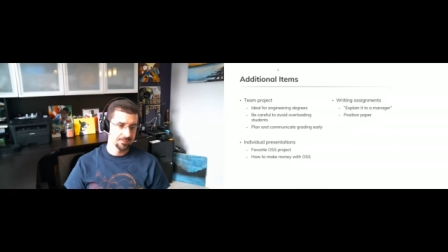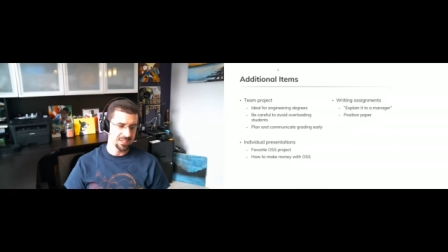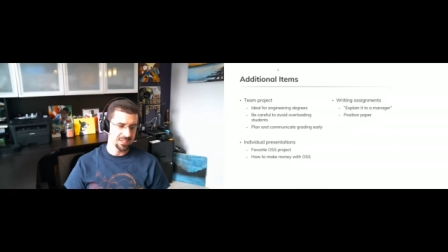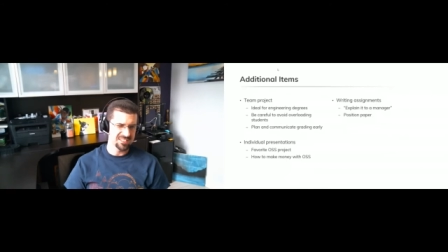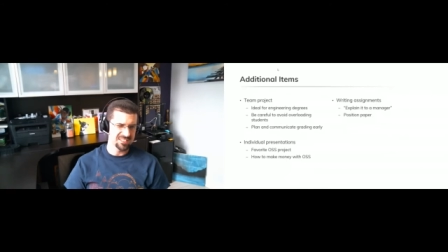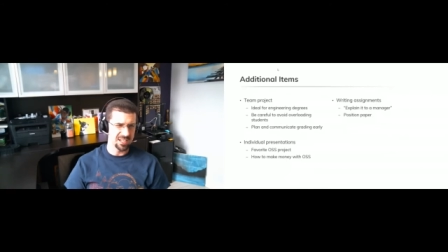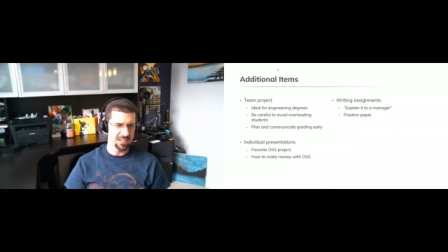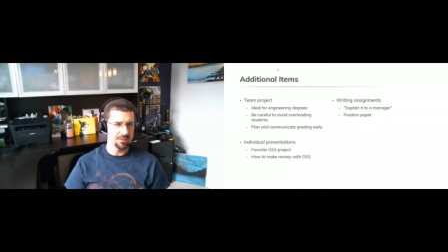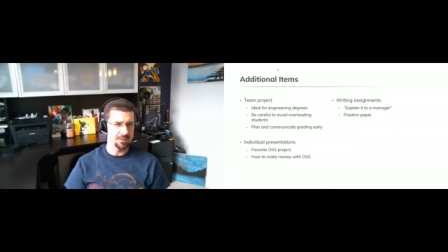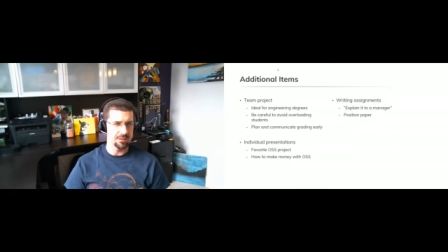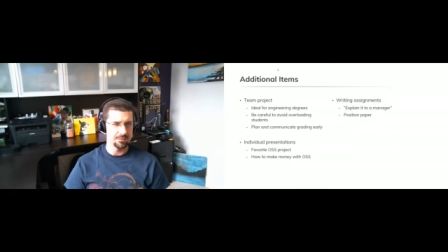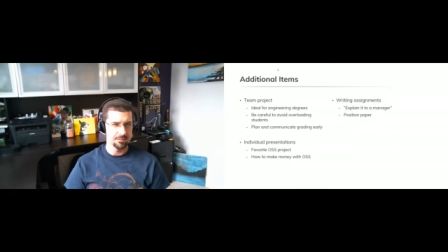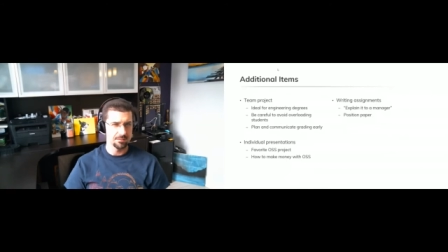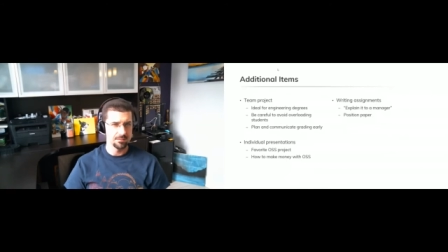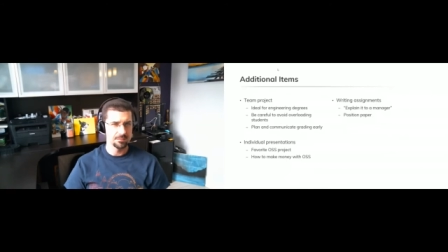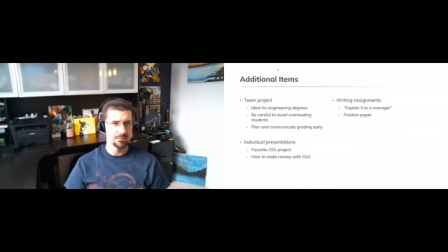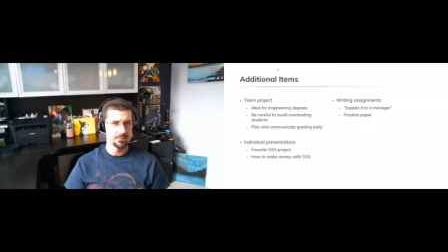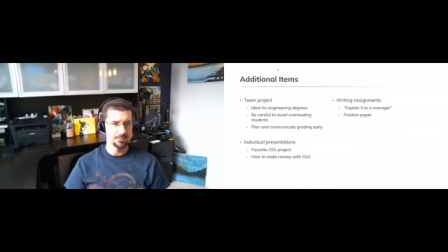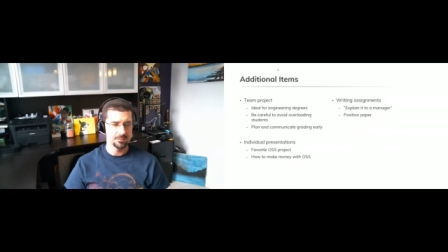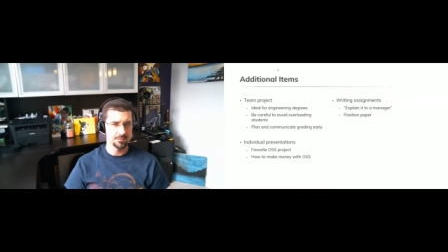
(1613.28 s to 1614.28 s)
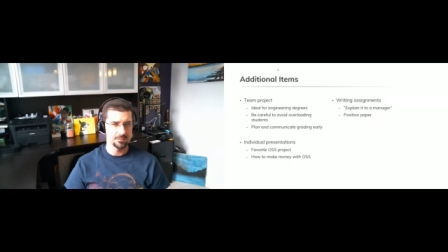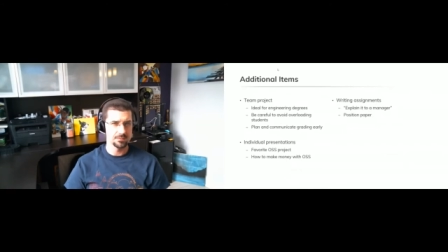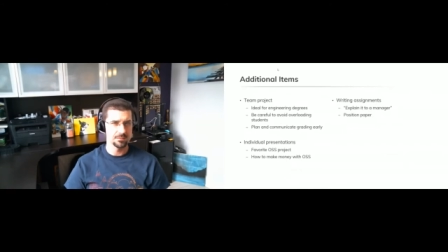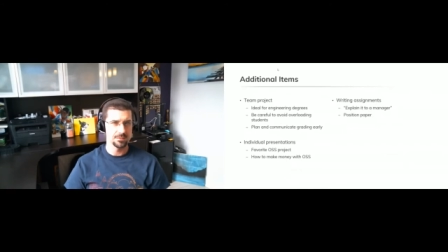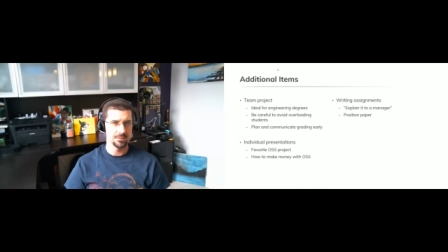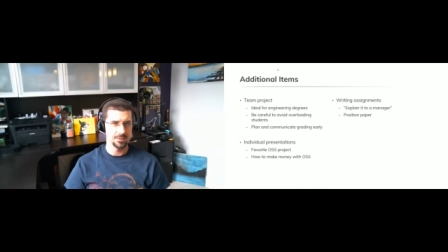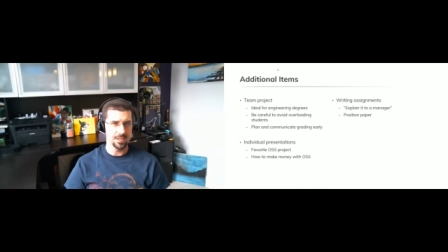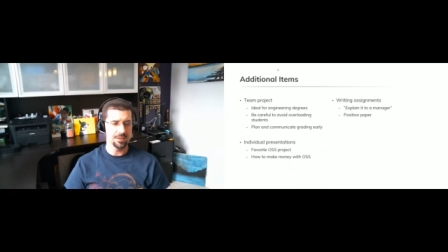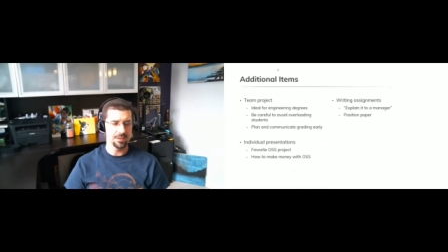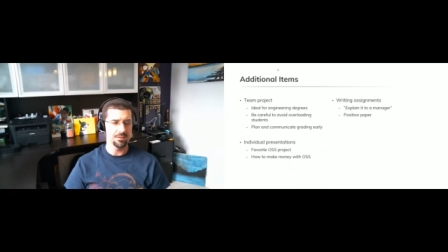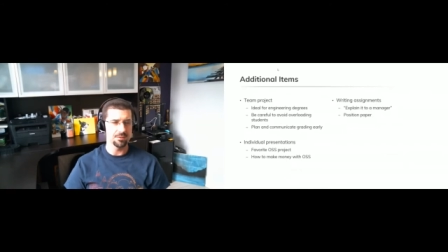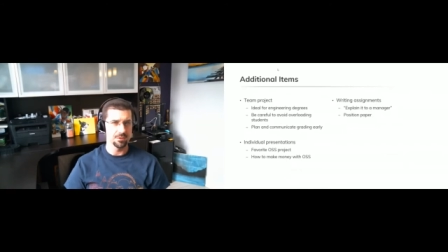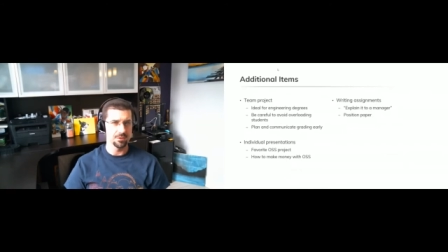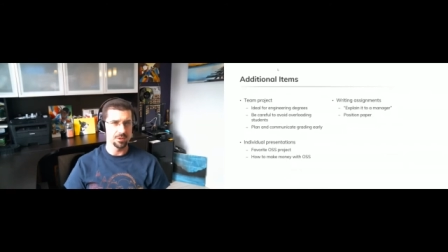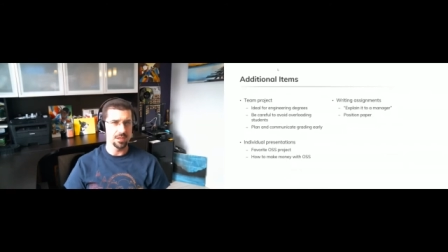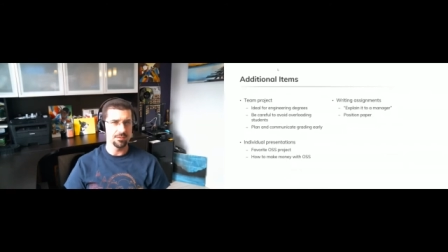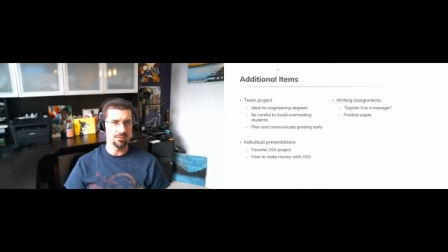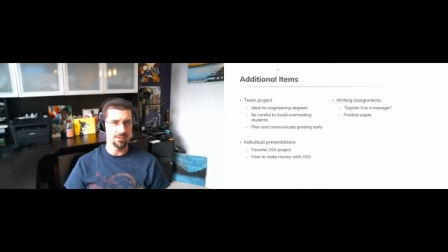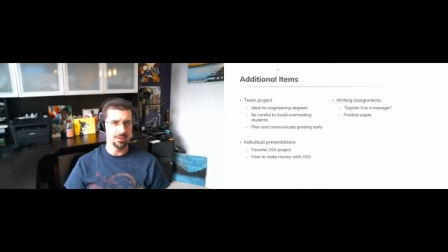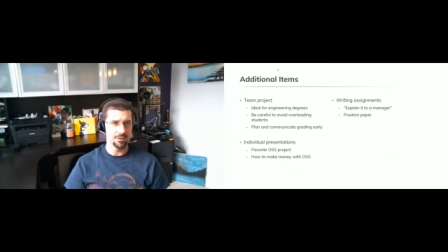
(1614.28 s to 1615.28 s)
10th, 10th or
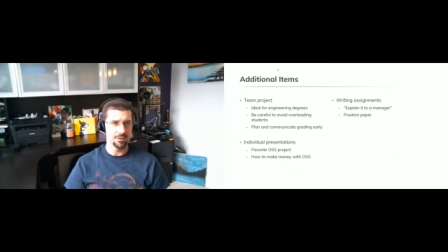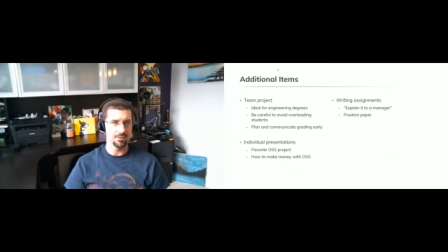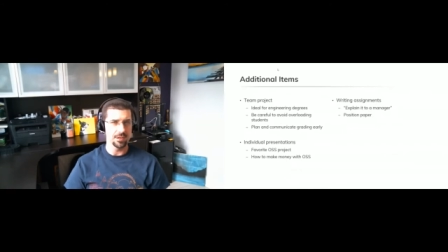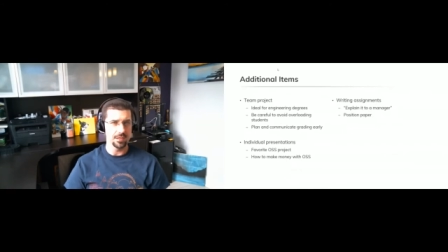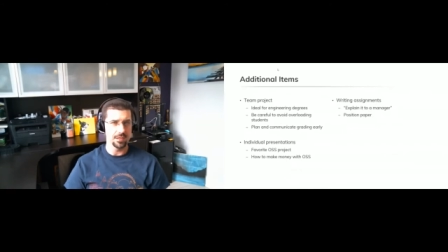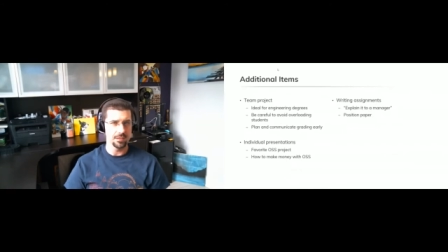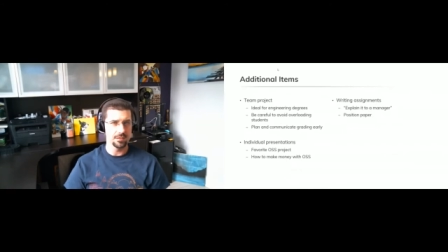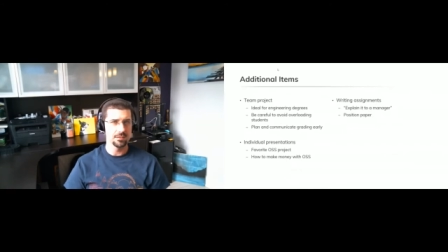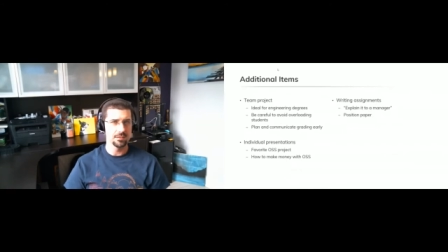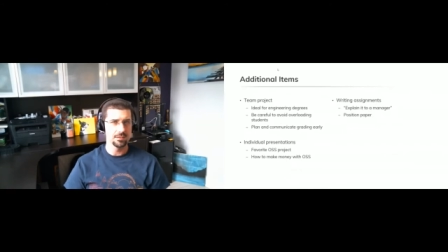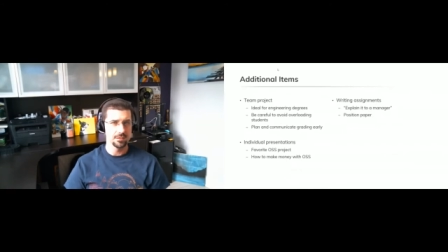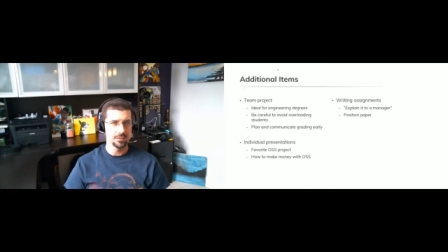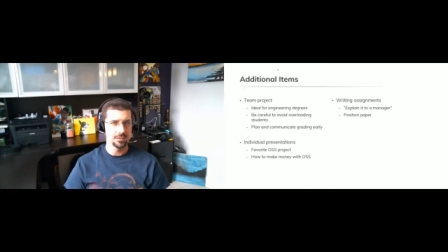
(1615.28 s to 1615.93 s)
11th grade